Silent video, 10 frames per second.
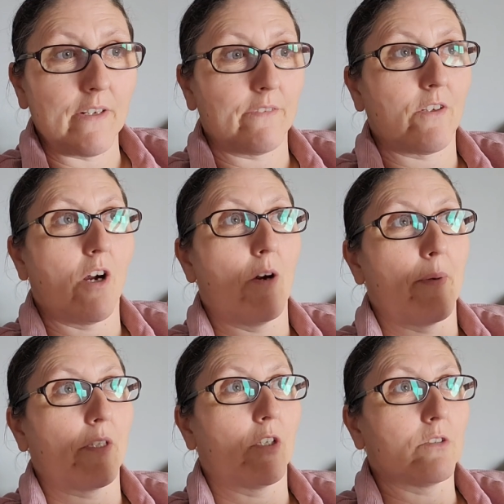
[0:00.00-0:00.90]
and I thought, oh
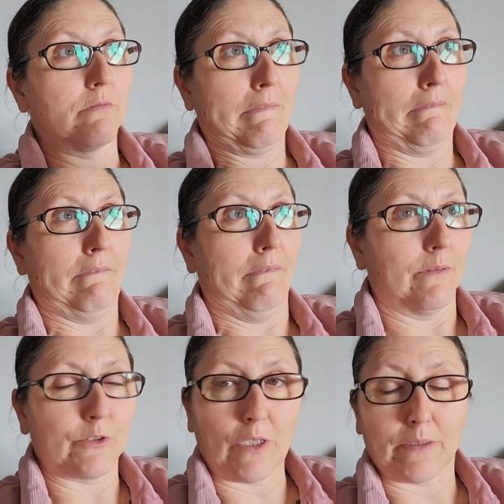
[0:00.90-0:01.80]
my god,
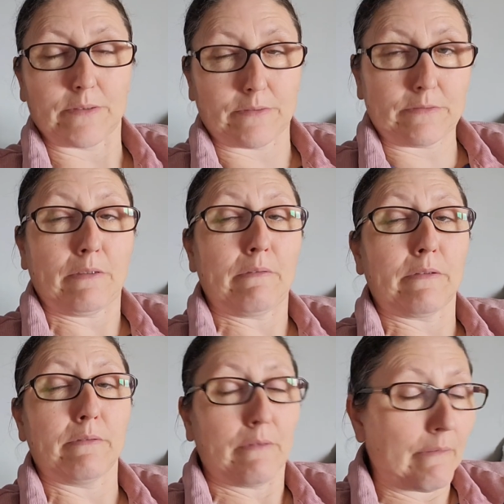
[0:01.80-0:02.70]
woo, trying
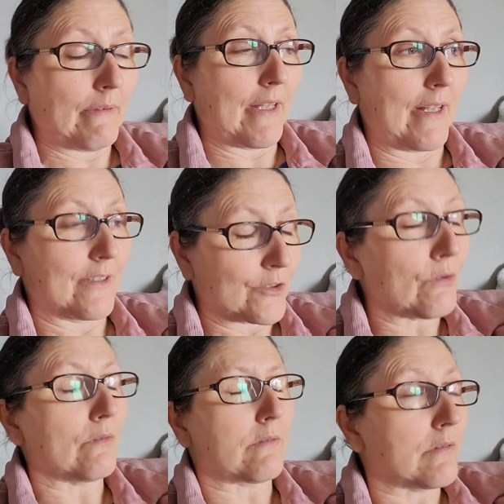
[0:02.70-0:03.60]
to all like
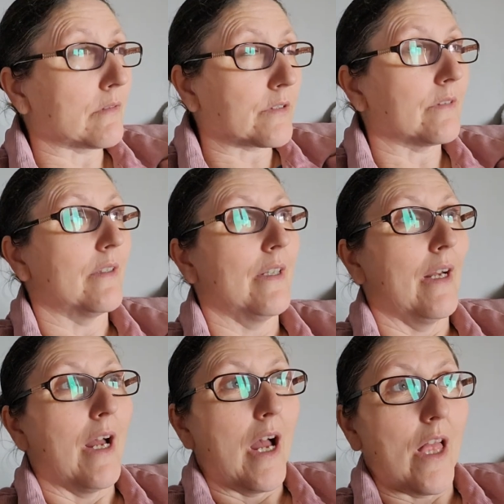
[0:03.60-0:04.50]
that.
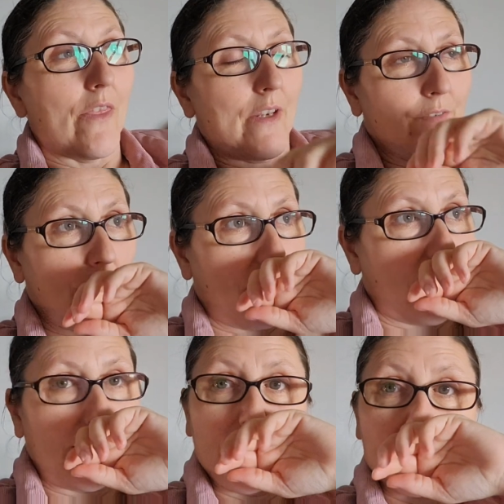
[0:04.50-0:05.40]
Then I thought,
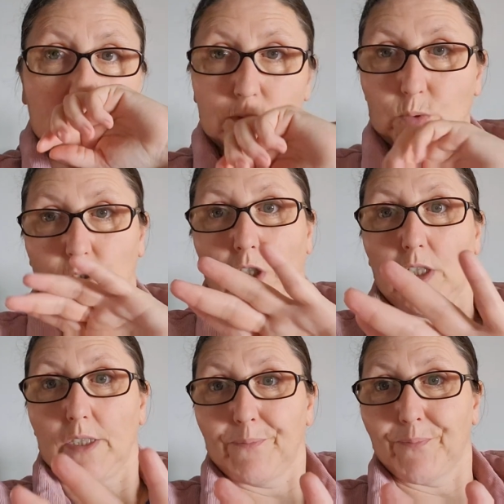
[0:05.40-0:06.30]
I need to go to the
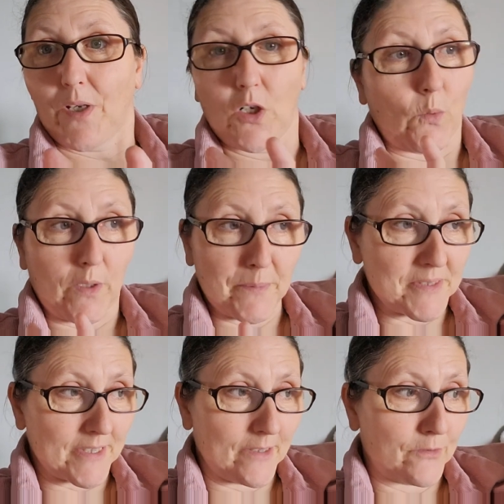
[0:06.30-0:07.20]
toilet. I'm going to wee
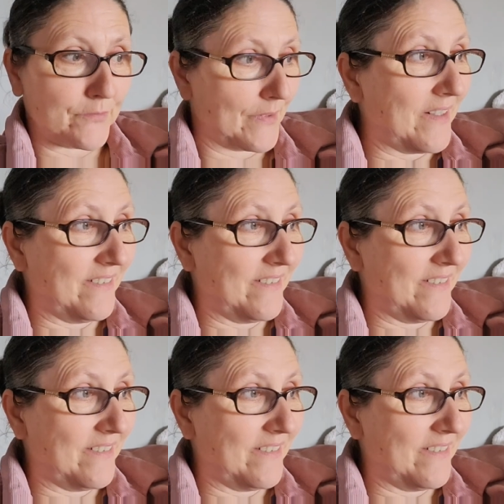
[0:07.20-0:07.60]
myself.